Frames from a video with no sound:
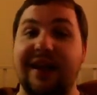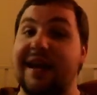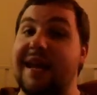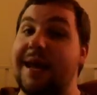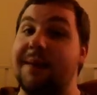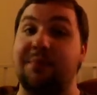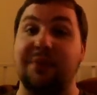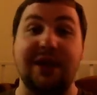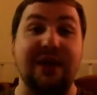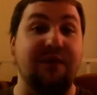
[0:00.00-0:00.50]
I
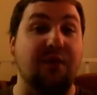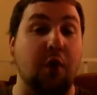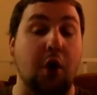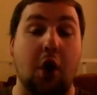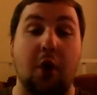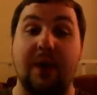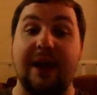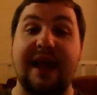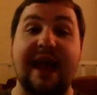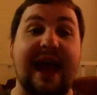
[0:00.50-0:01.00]
can't believe
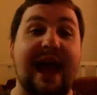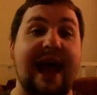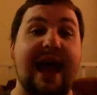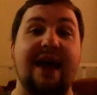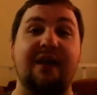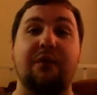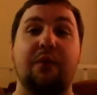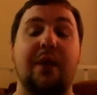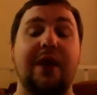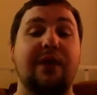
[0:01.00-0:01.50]
we're already
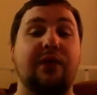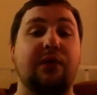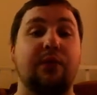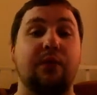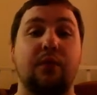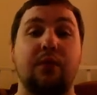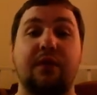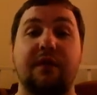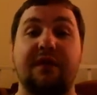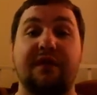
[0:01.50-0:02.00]
halfway
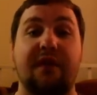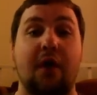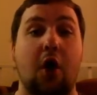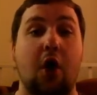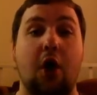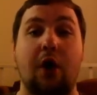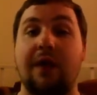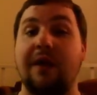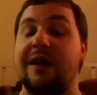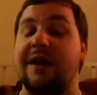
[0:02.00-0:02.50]
through the
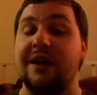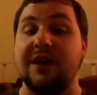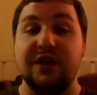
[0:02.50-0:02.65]
fall.